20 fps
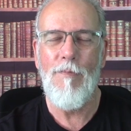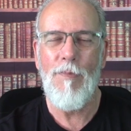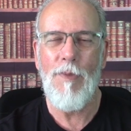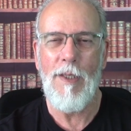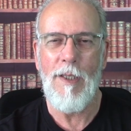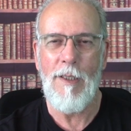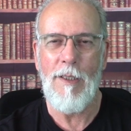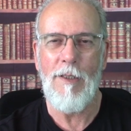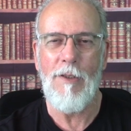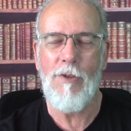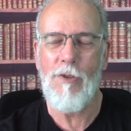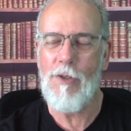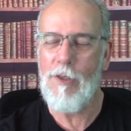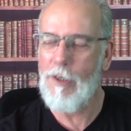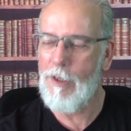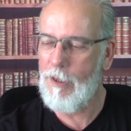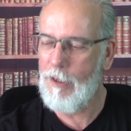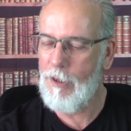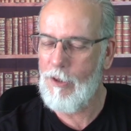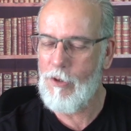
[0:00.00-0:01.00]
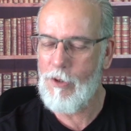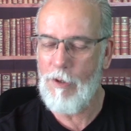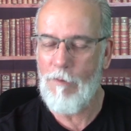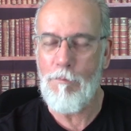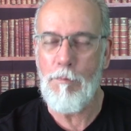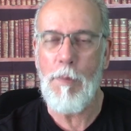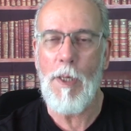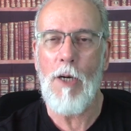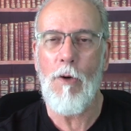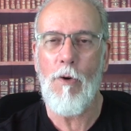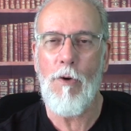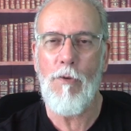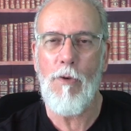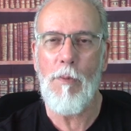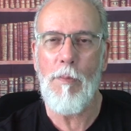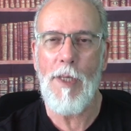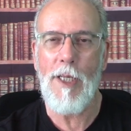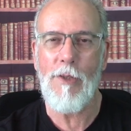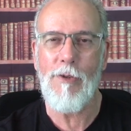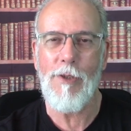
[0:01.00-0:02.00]
And it's a powerful
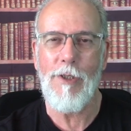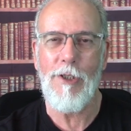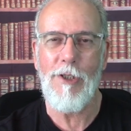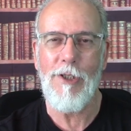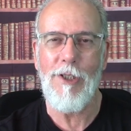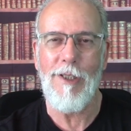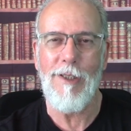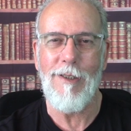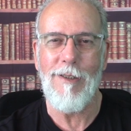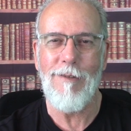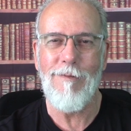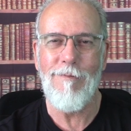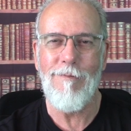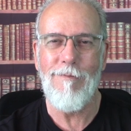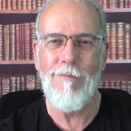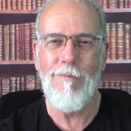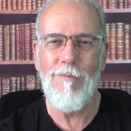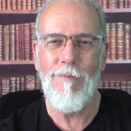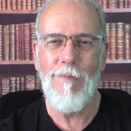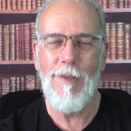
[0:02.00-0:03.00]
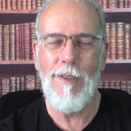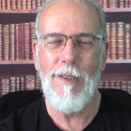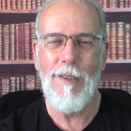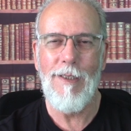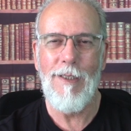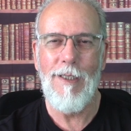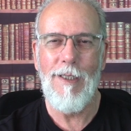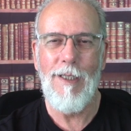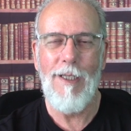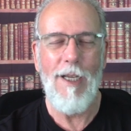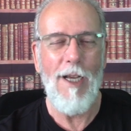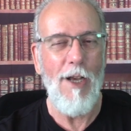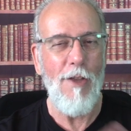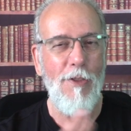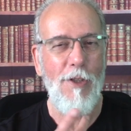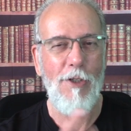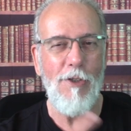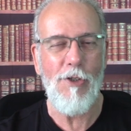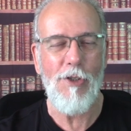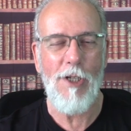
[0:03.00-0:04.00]
message here. And
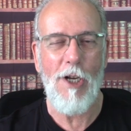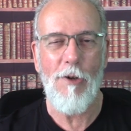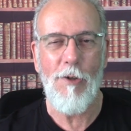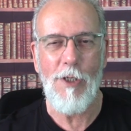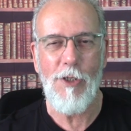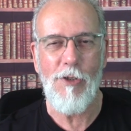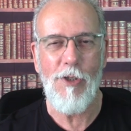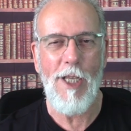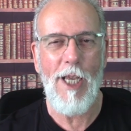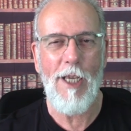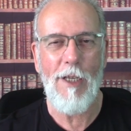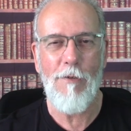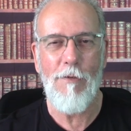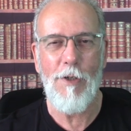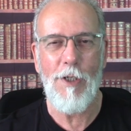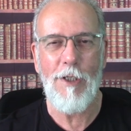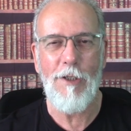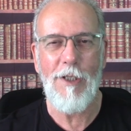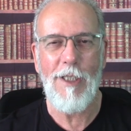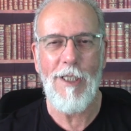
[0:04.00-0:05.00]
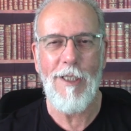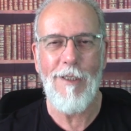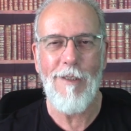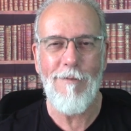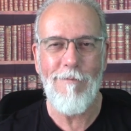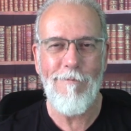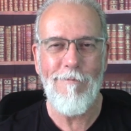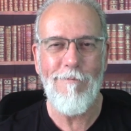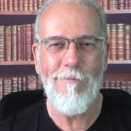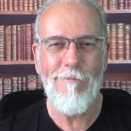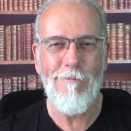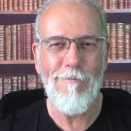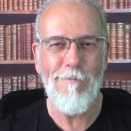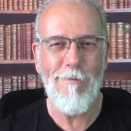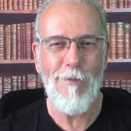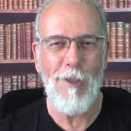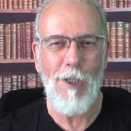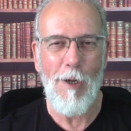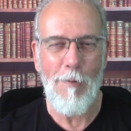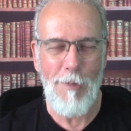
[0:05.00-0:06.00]
this is our snack for today.
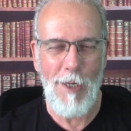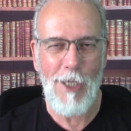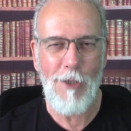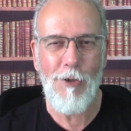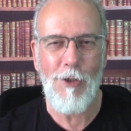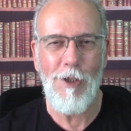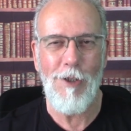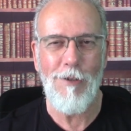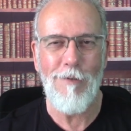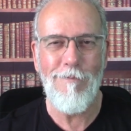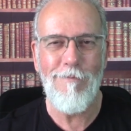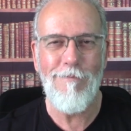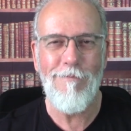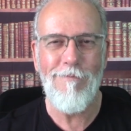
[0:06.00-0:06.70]
God bless you.